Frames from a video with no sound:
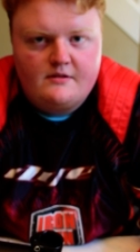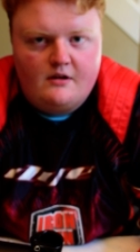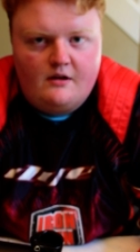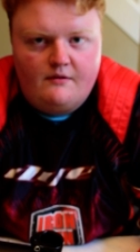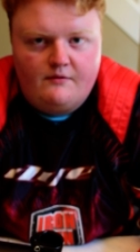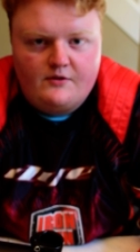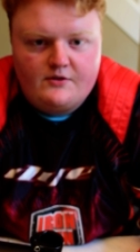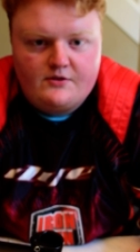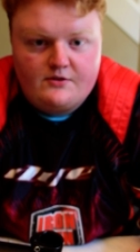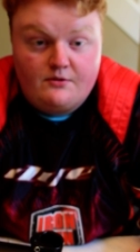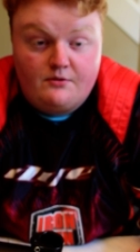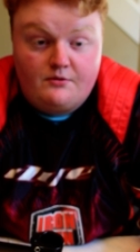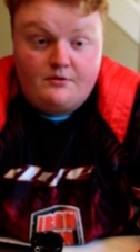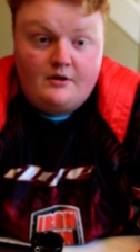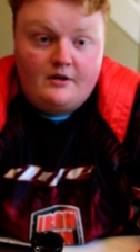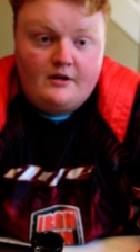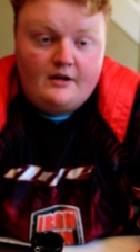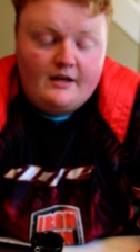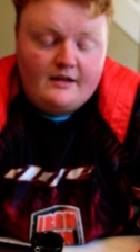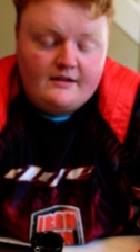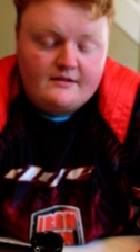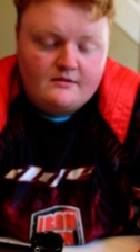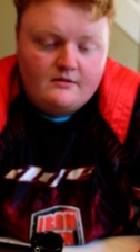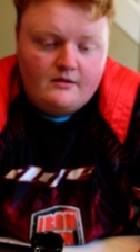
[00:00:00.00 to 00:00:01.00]
Obviously they're not
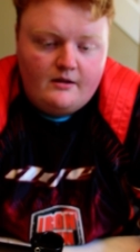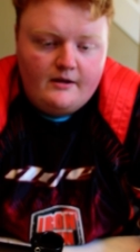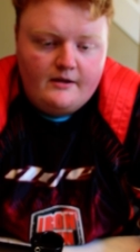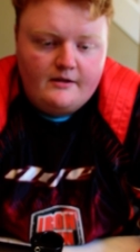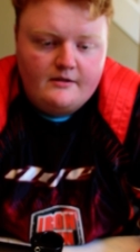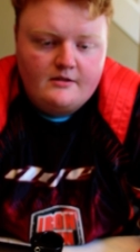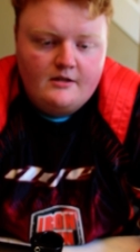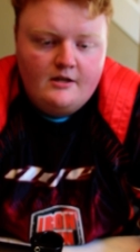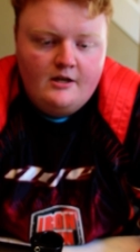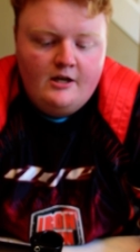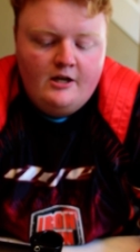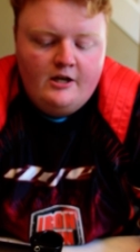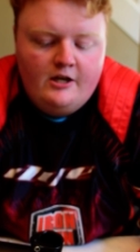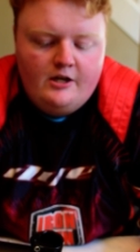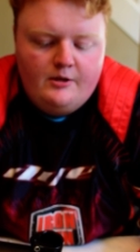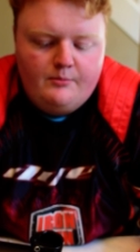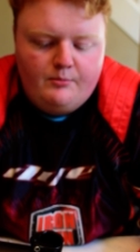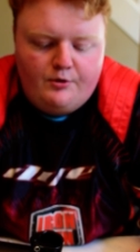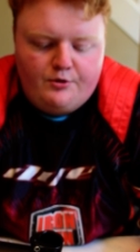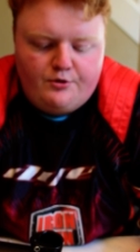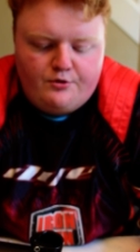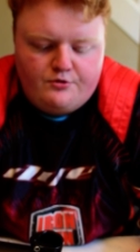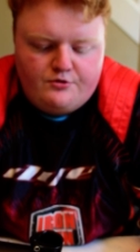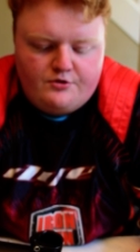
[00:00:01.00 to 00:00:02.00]
as light,
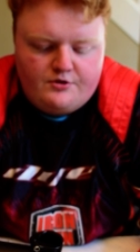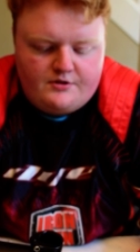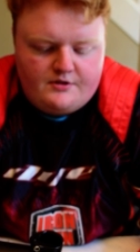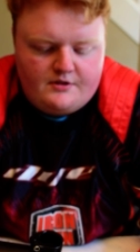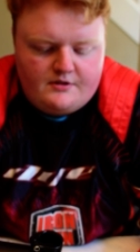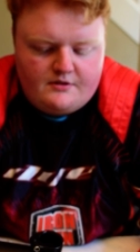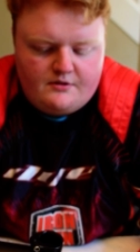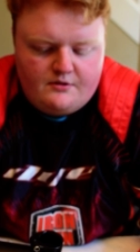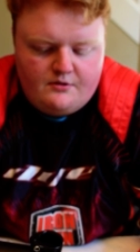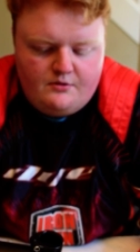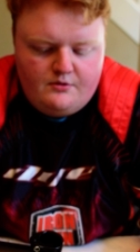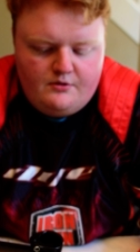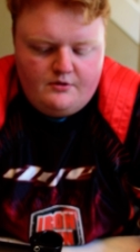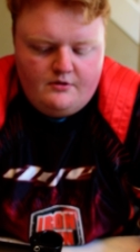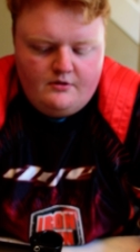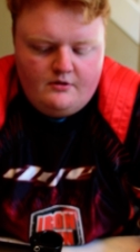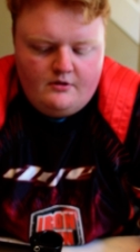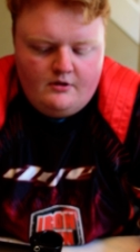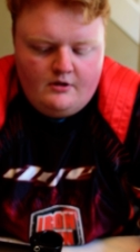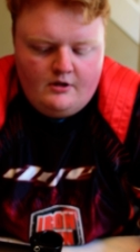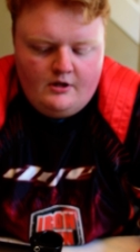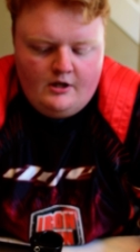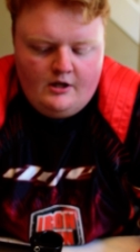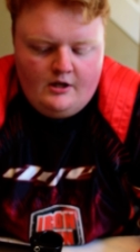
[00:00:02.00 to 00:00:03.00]
but they're just as good.
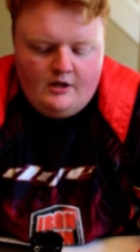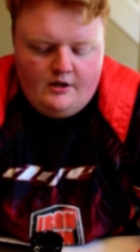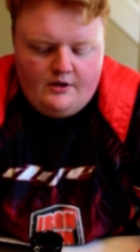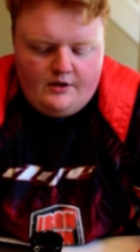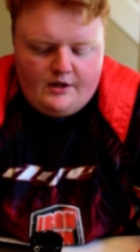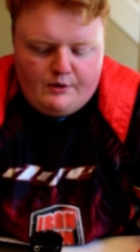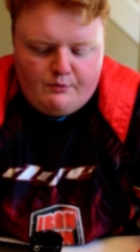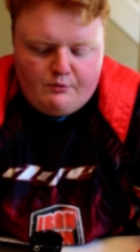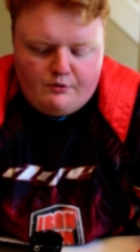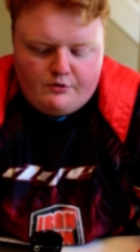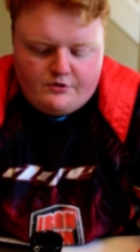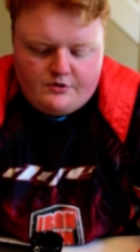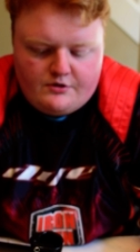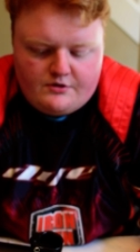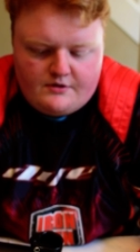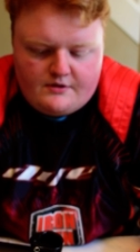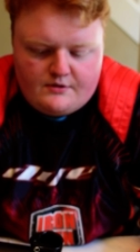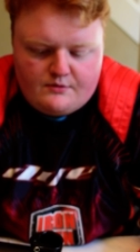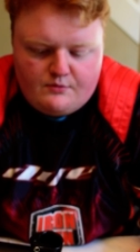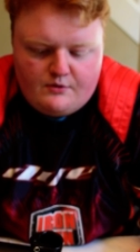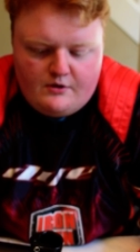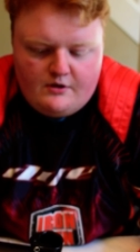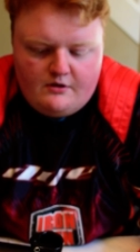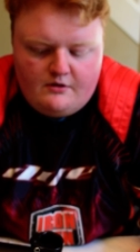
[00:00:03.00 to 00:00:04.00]
They work just
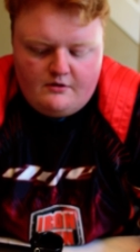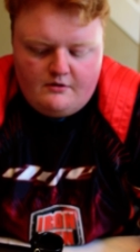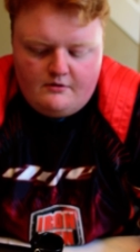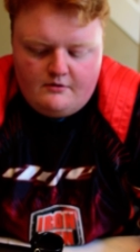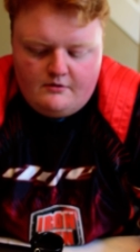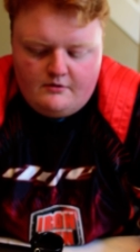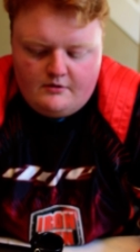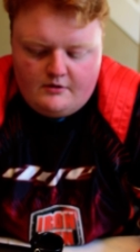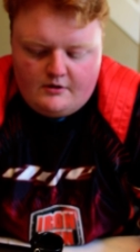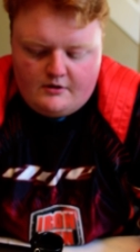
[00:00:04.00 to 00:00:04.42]
as well.